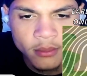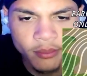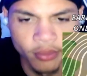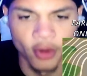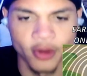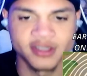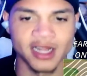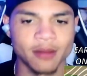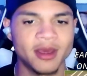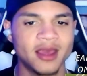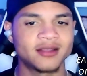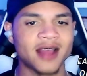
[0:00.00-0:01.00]
Bro, you're telling
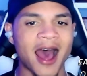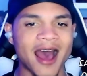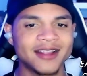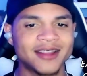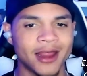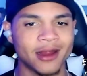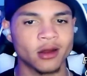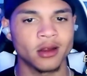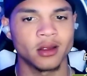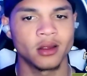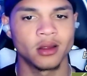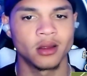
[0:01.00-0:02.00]
me he died there?
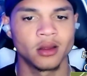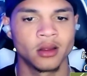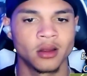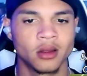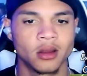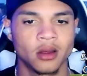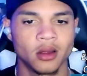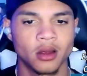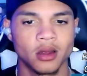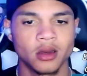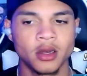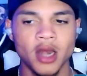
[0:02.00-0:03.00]

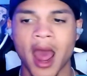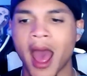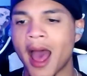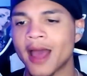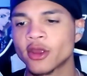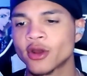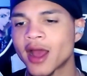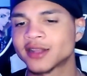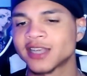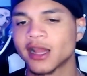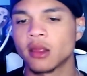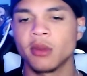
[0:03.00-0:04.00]
Nah, you're not
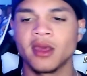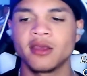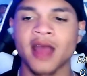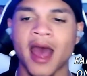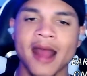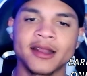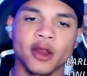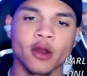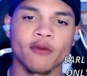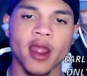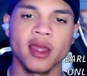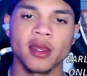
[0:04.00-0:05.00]
telling me he died there,
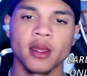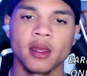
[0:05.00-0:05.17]
right?